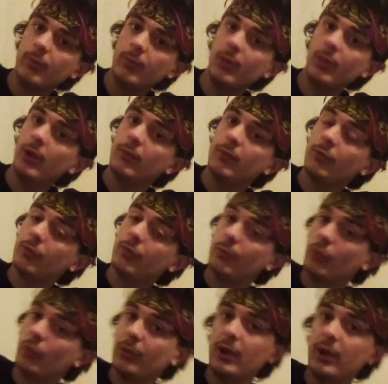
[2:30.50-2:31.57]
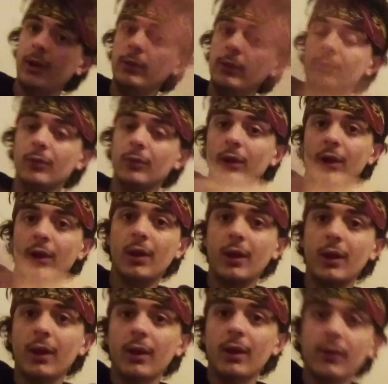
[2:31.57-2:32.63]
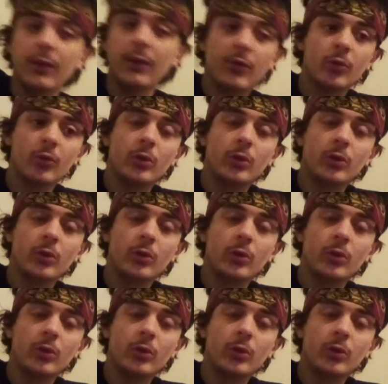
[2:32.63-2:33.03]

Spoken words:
but for beginning, this